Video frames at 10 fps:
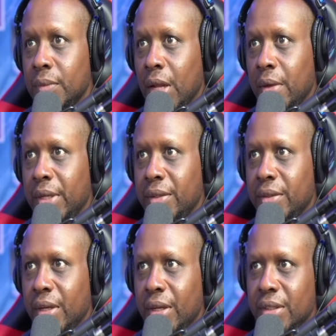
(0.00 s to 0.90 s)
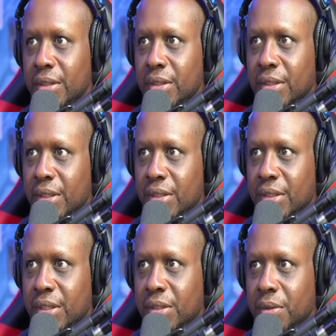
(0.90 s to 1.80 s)
I mean, think of this.
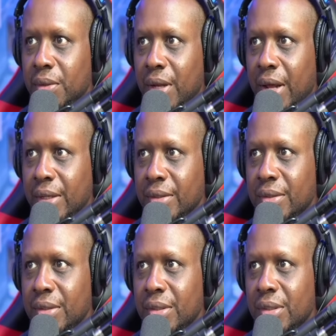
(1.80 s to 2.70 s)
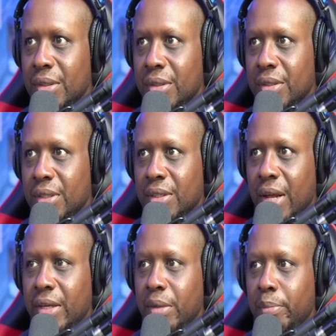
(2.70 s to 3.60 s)
This dude, like, seems
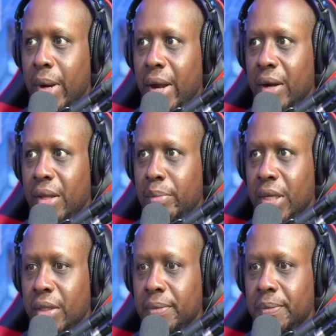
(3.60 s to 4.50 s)
like he barely beat